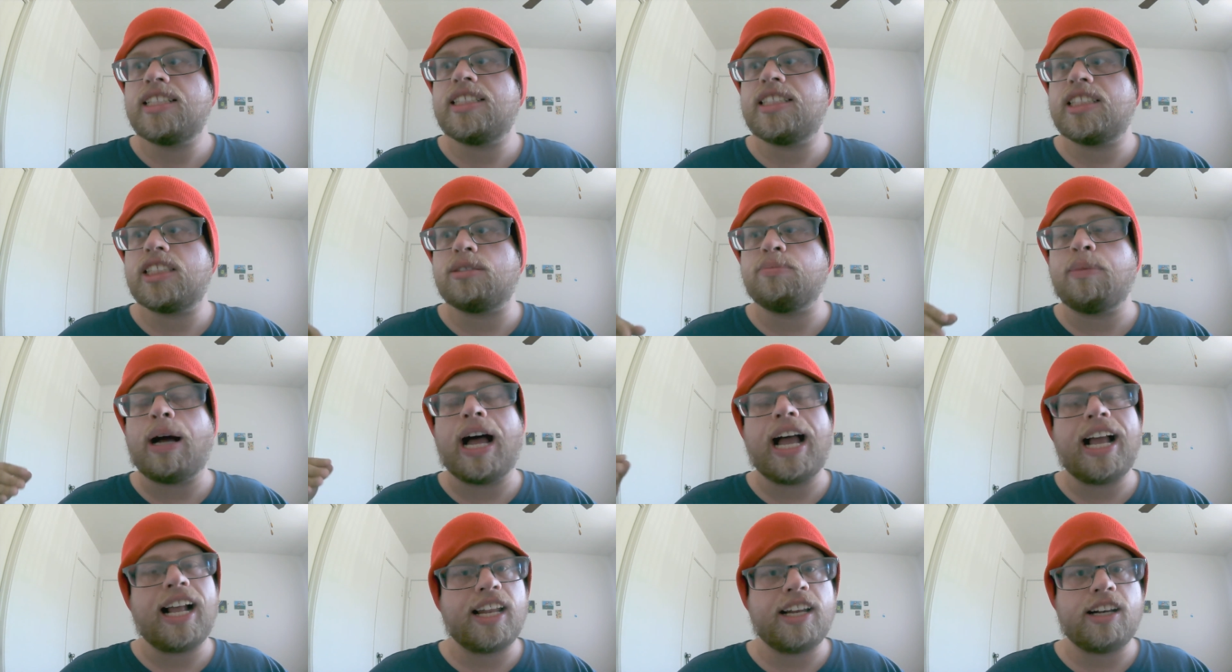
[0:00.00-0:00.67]

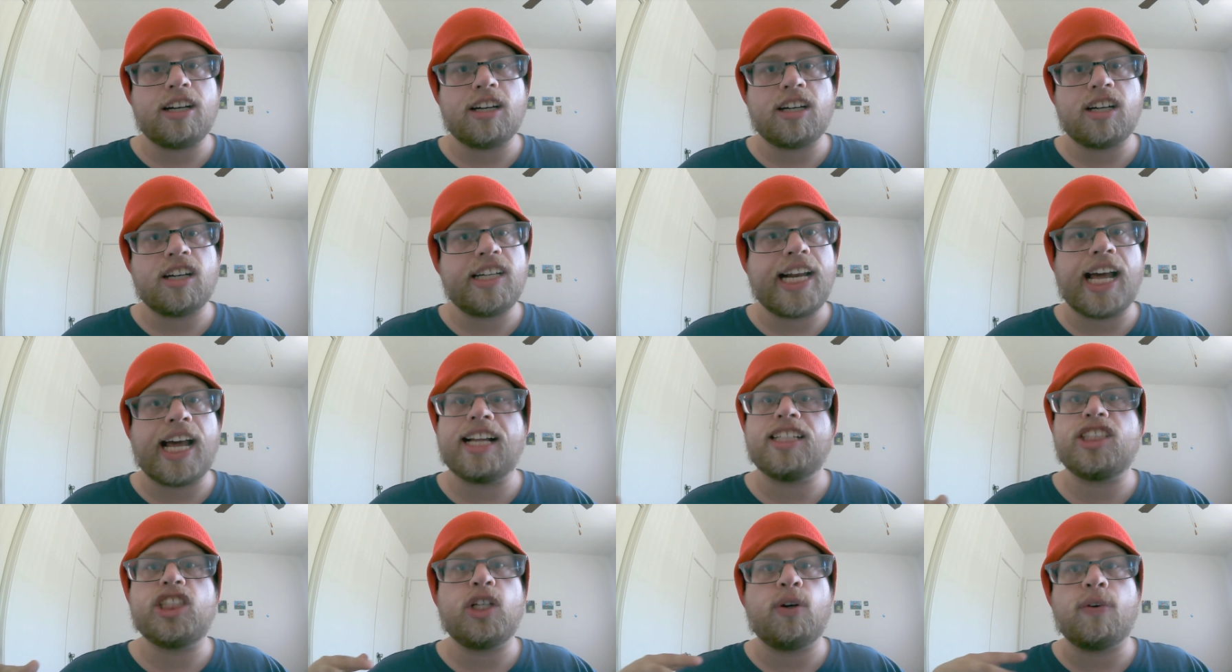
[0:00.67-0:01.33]
smile at her,
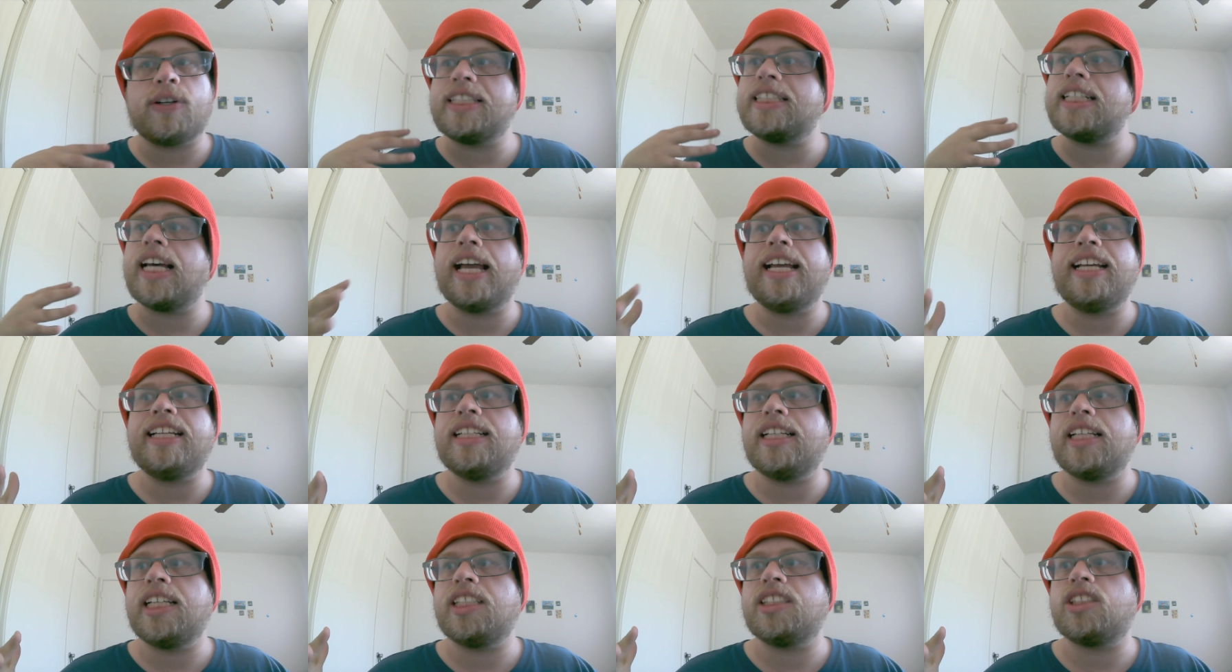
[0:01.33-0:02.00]
not show a
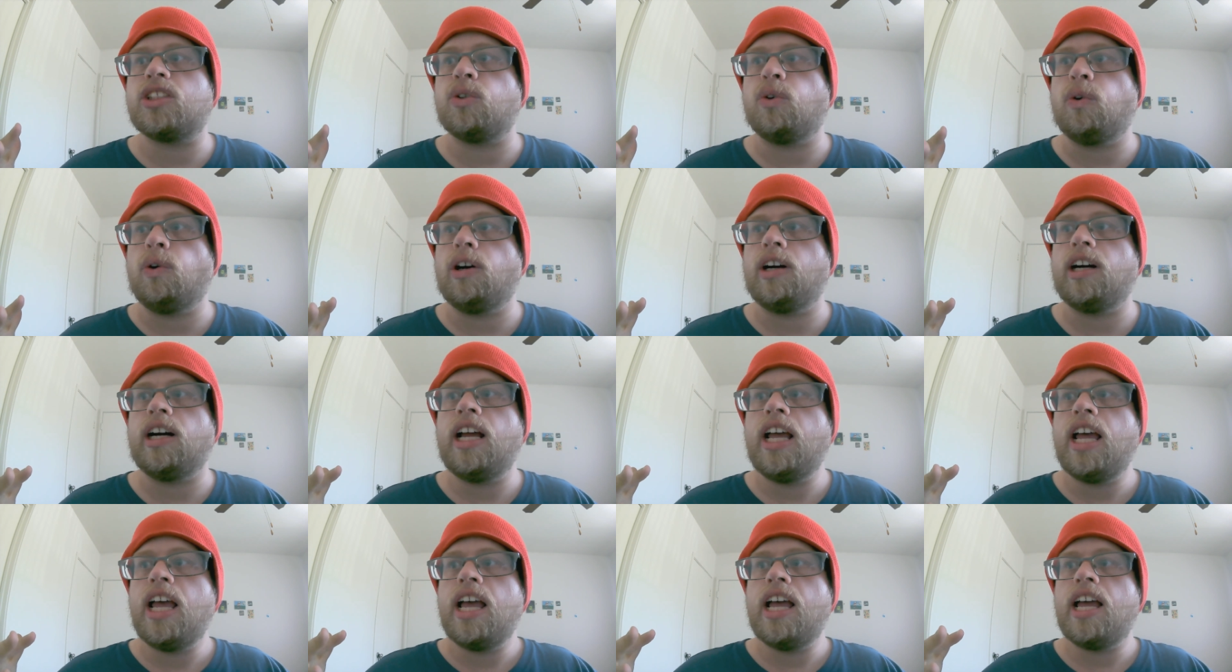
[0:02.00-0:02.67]
tightness,
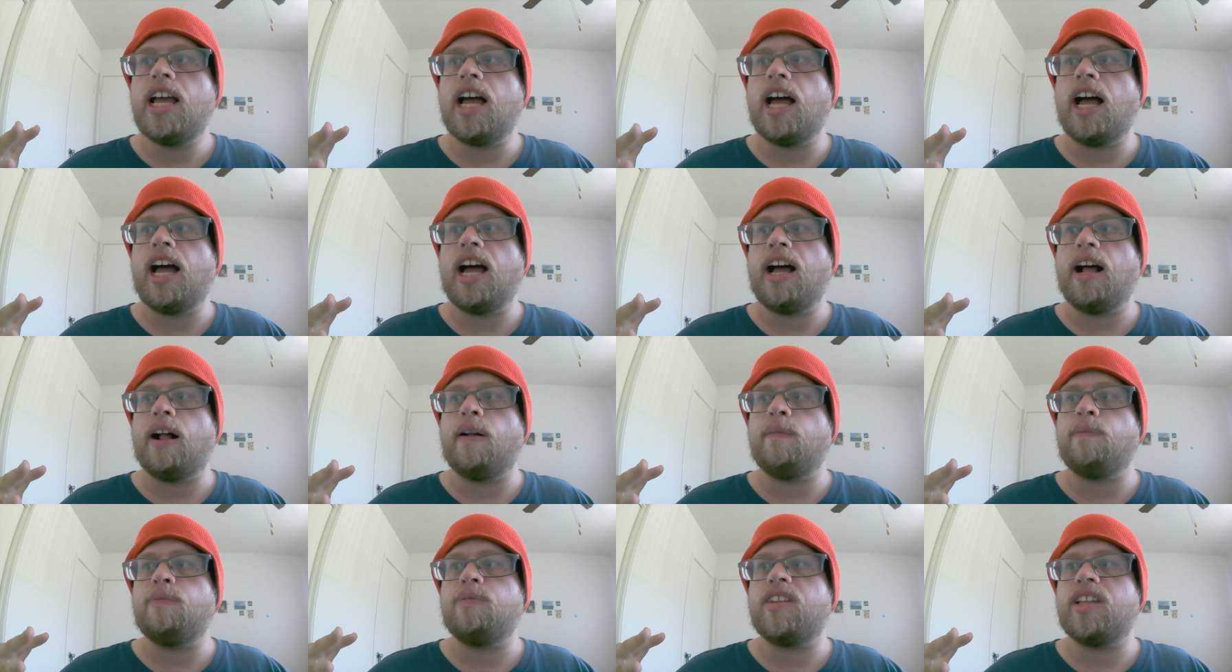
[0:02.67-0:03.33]
or
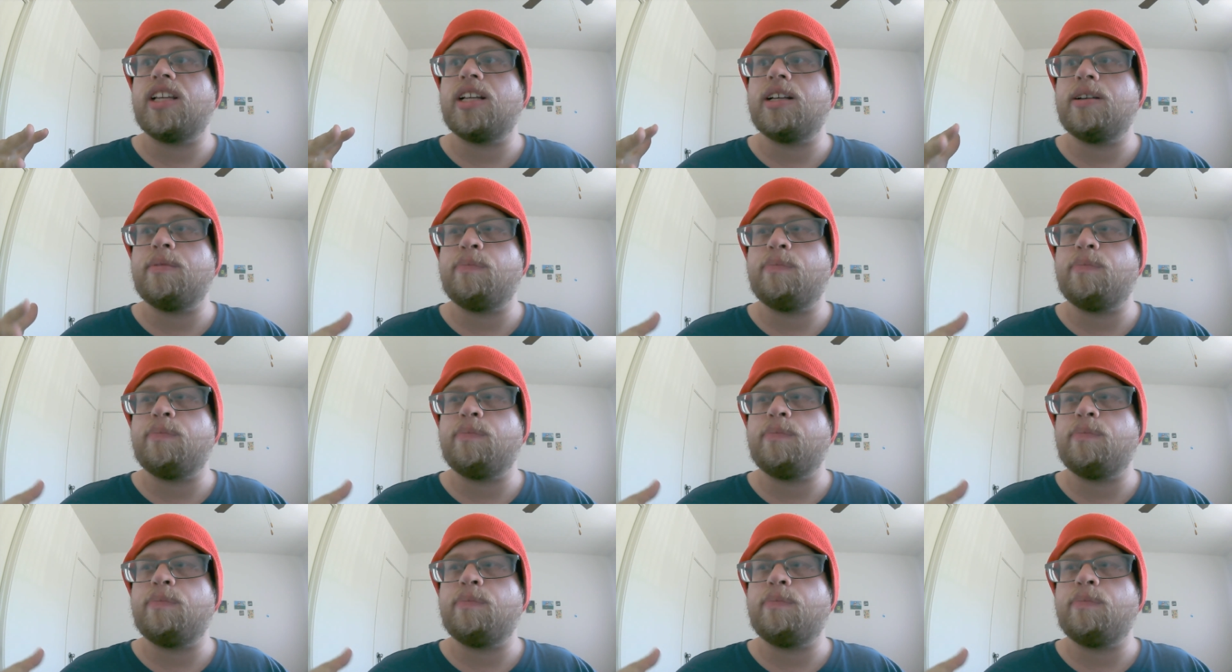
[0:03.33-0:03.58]
um,